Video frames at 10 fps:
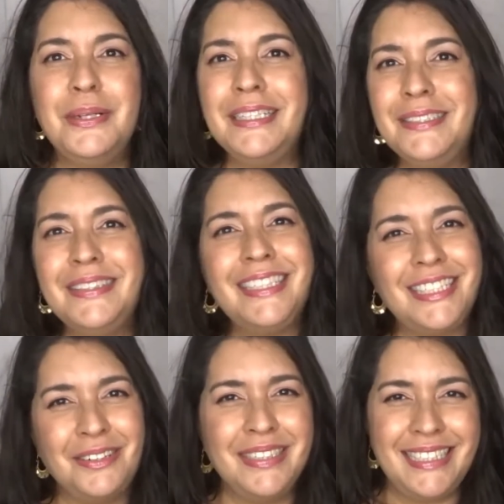and do the
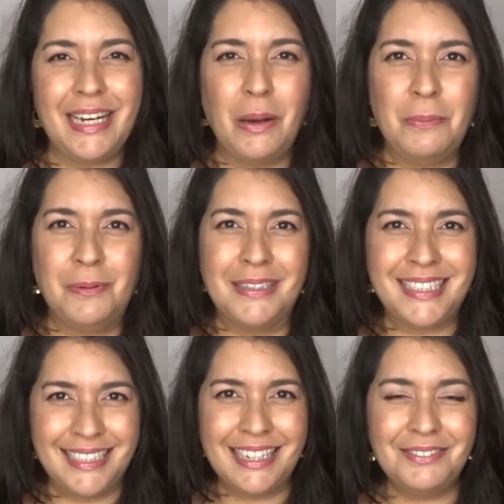show and tell
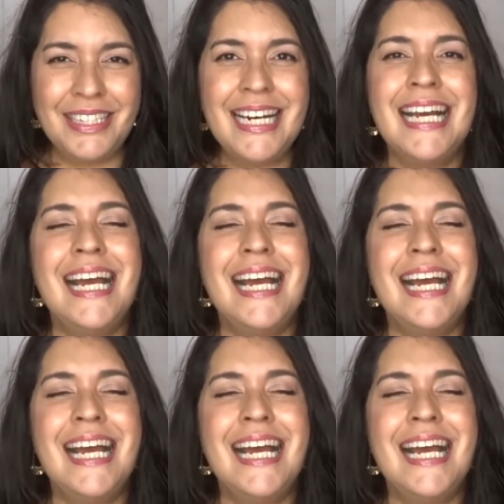portion of it,